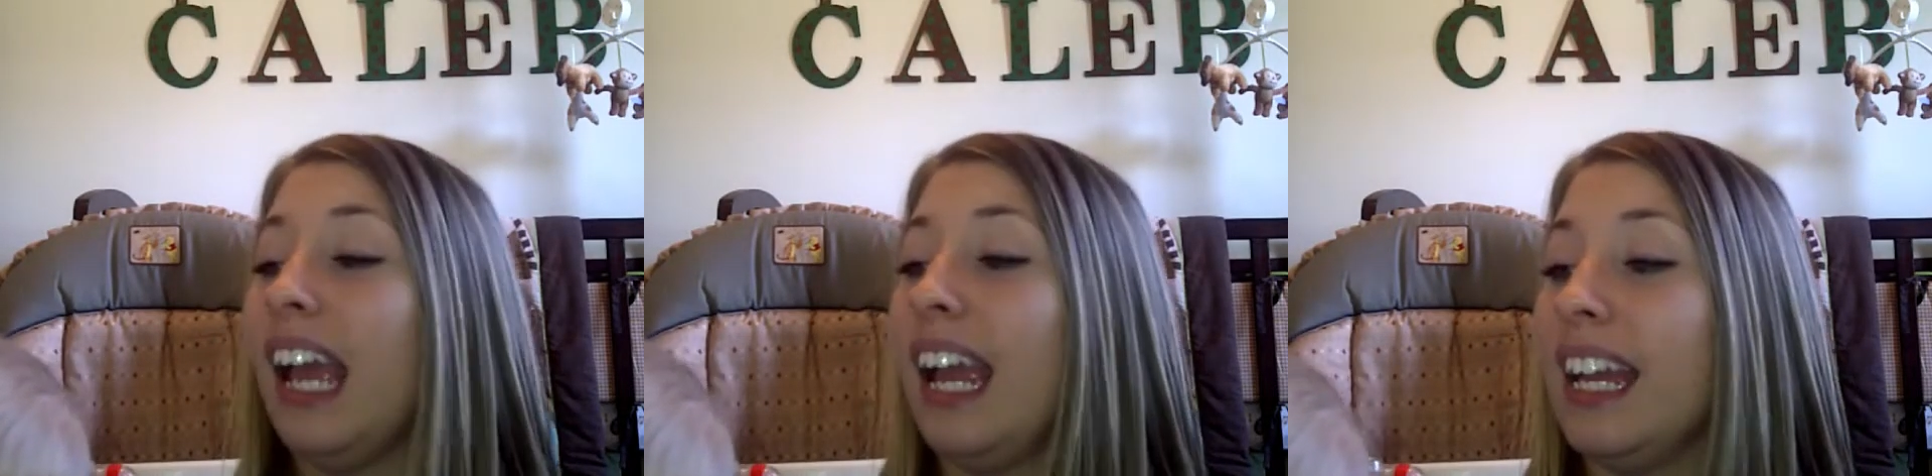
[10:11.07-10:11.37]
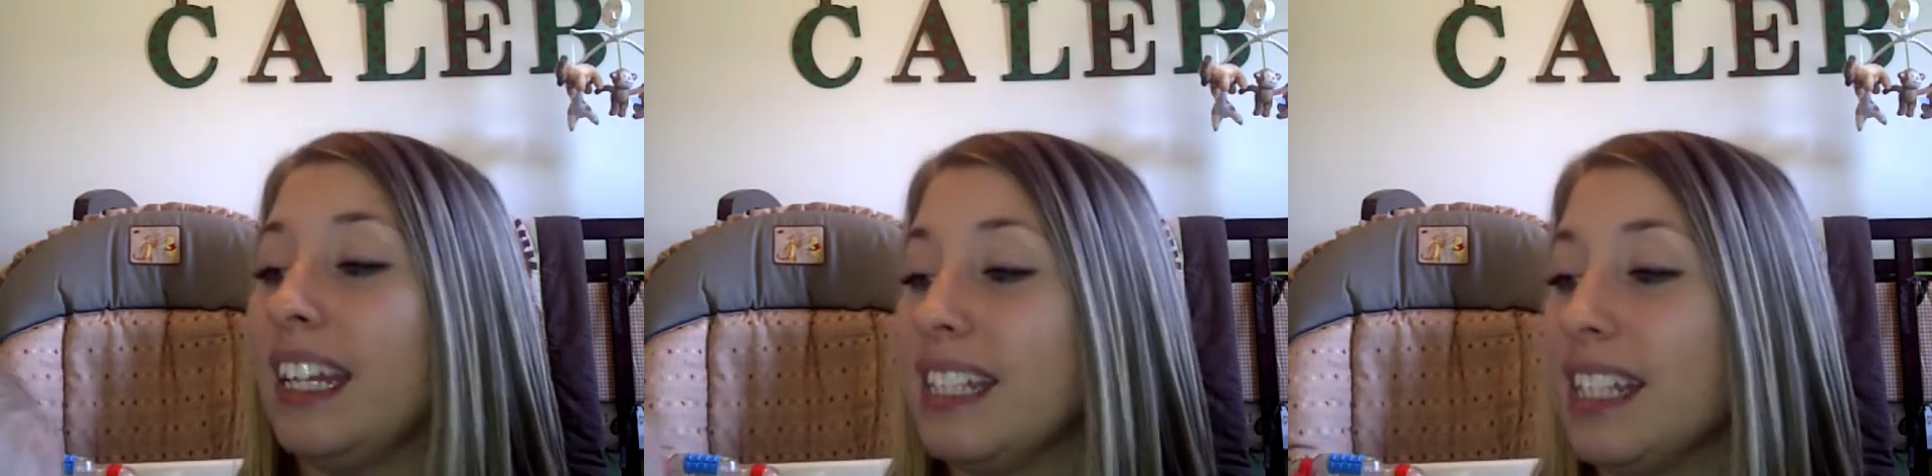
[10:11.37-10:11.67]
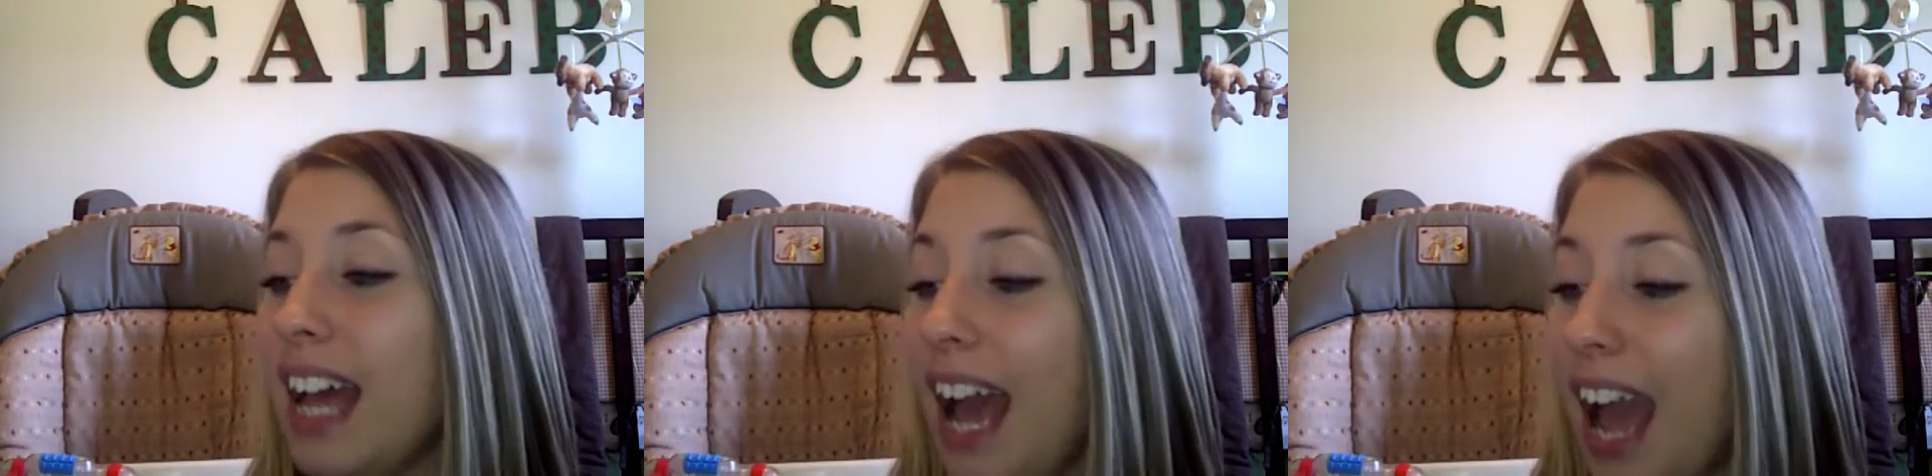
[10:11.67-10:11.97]
and
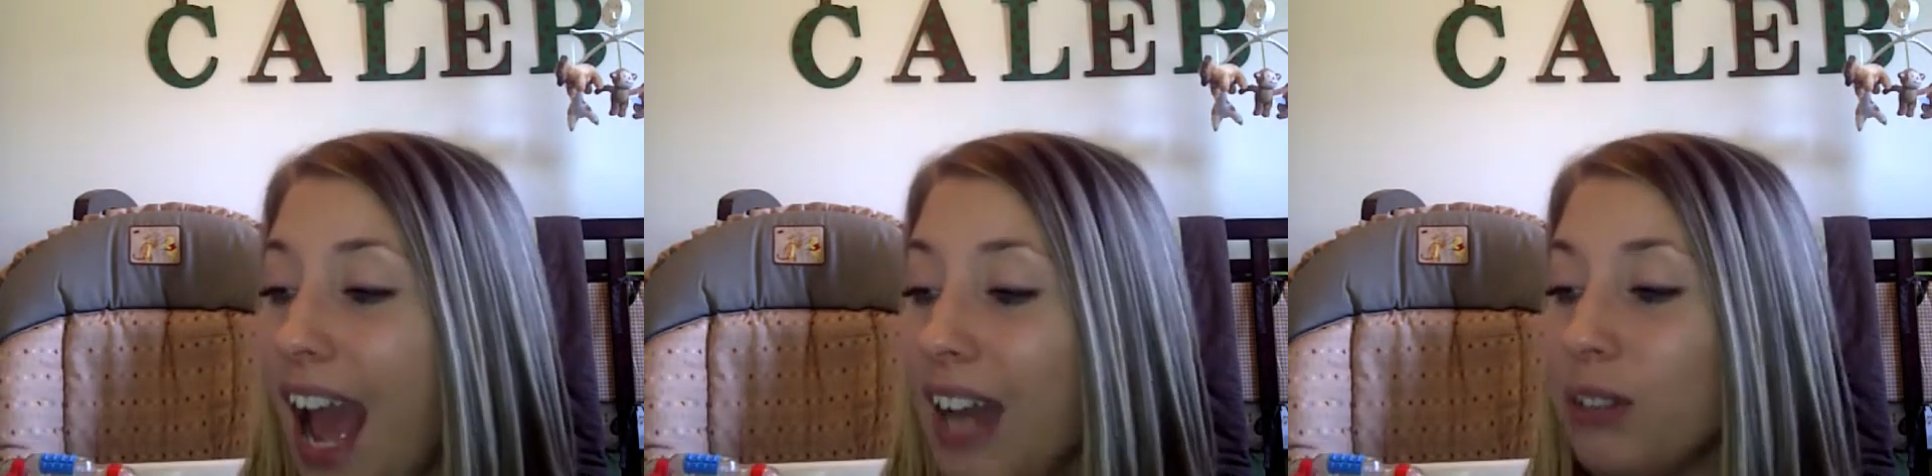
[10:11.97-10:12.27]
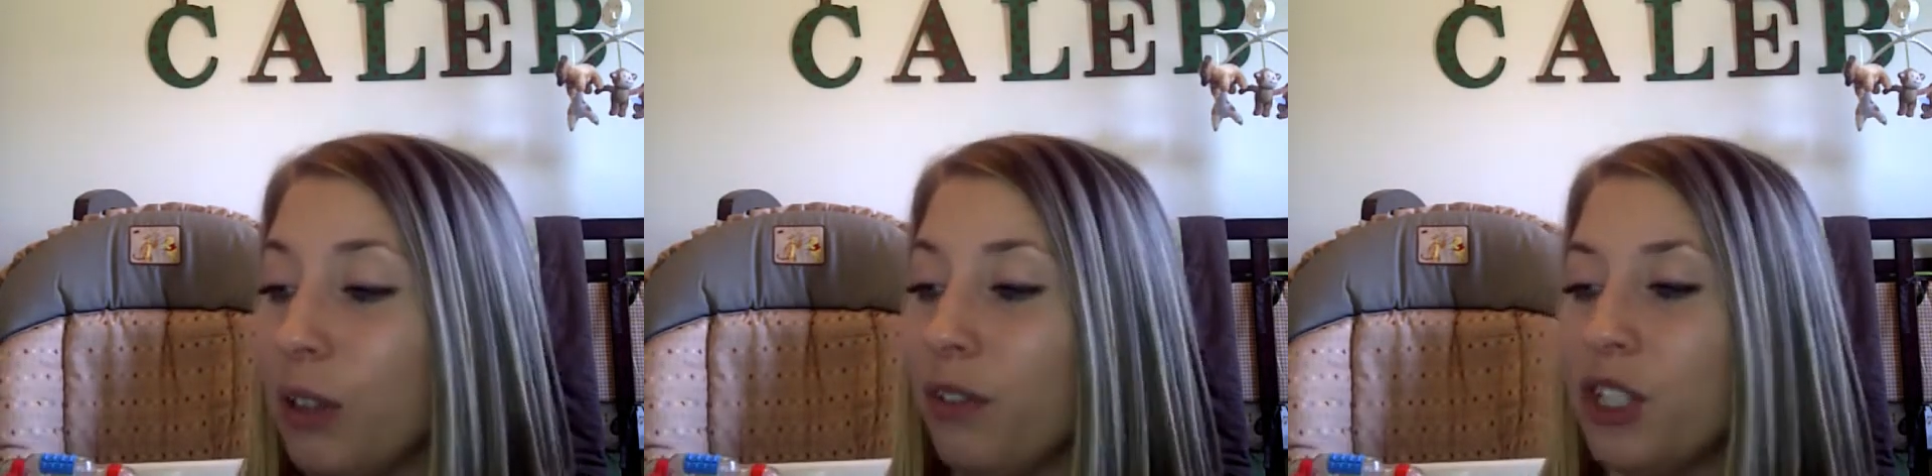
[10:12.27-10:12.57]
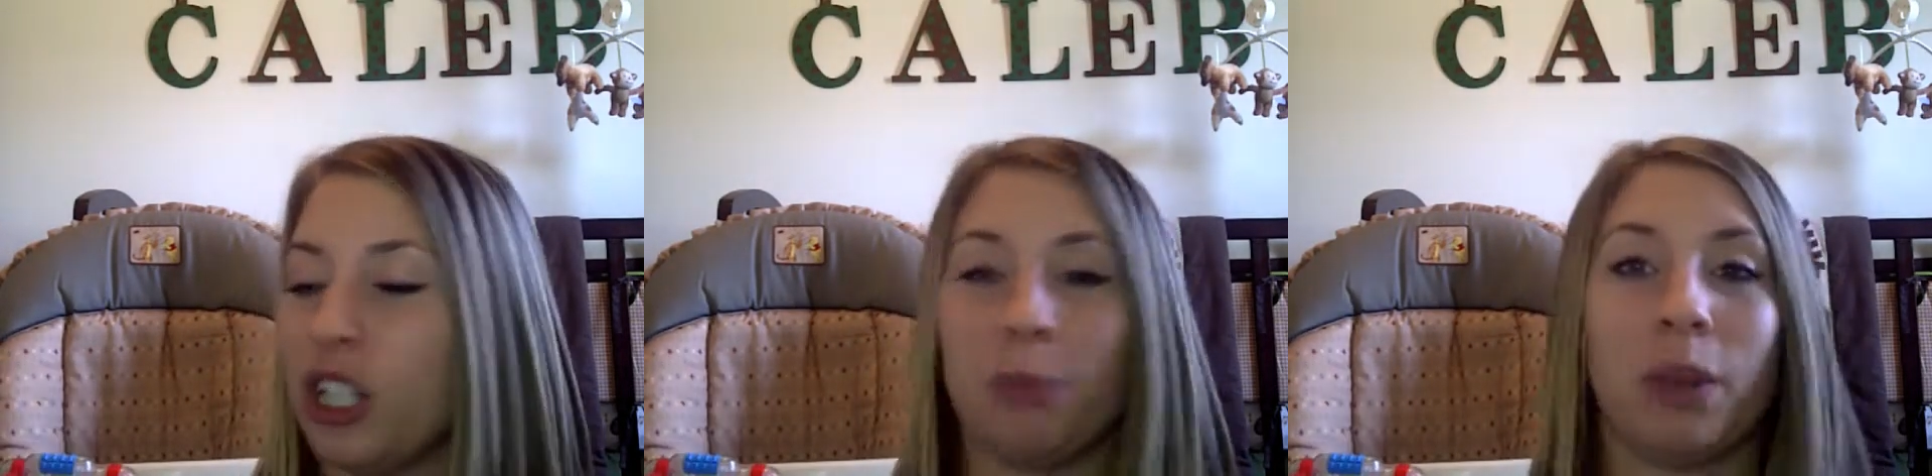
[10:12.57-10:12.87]
I don't know if
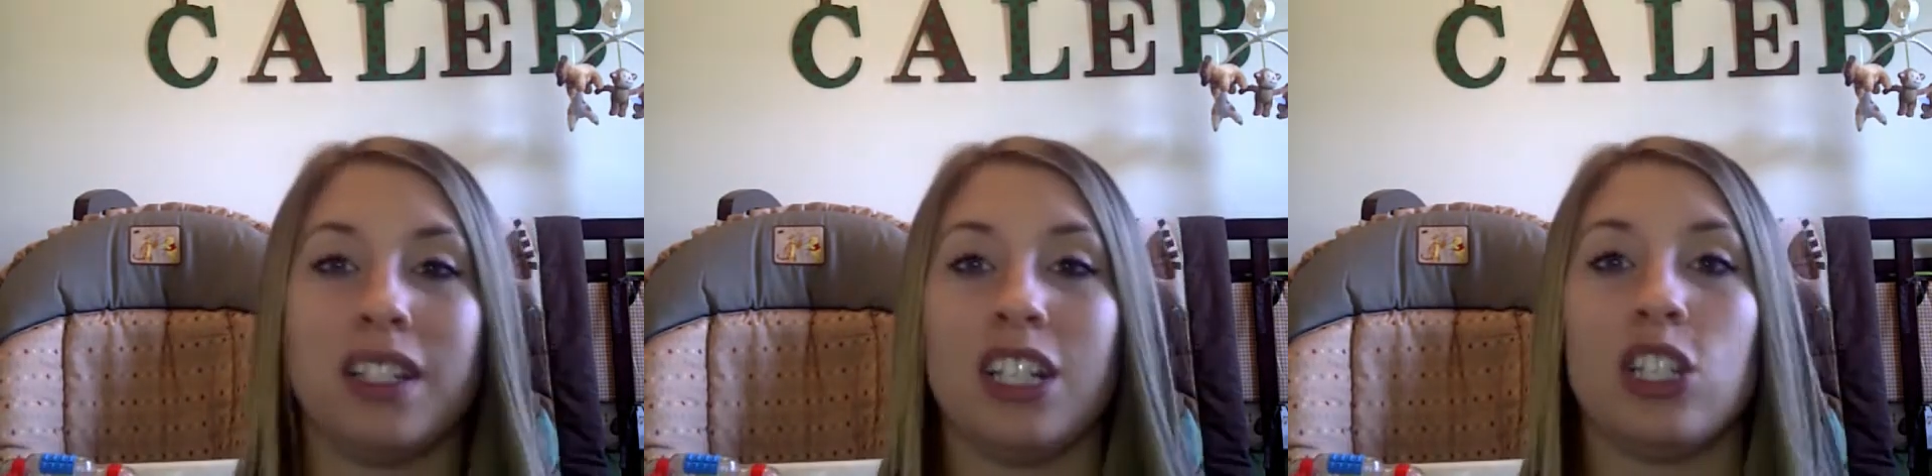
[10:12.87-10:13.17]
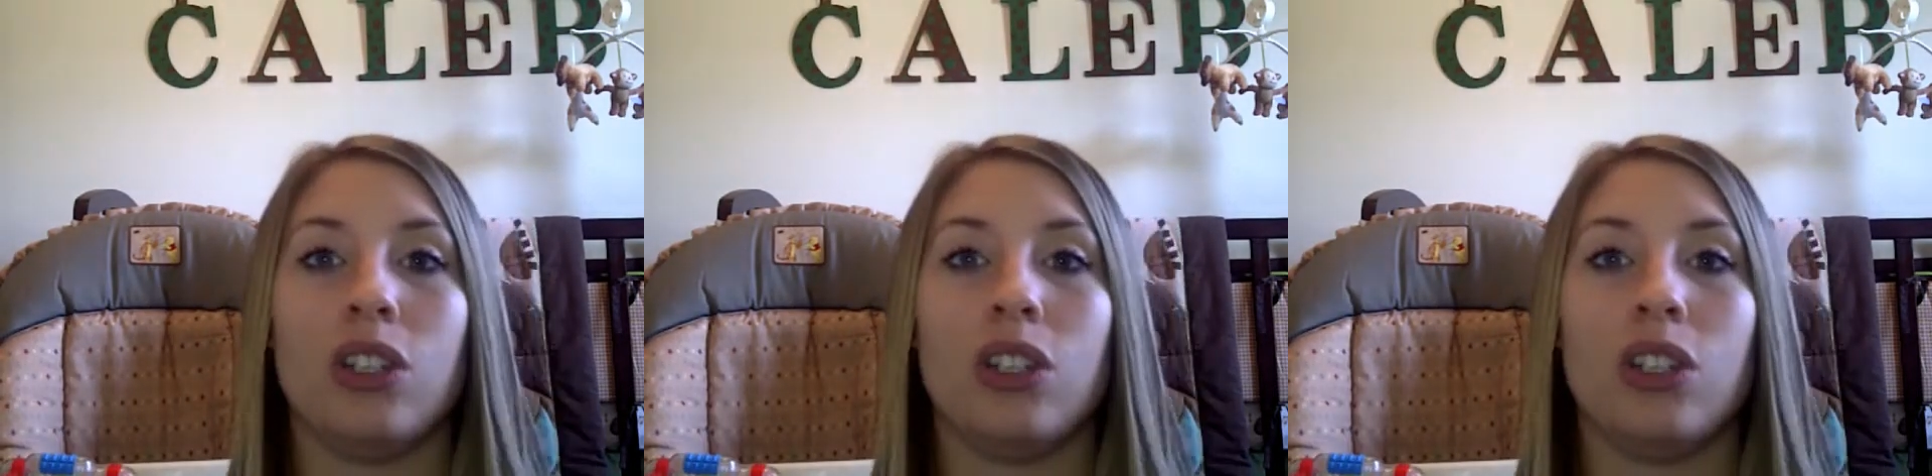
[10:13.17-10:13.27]
it's just because it's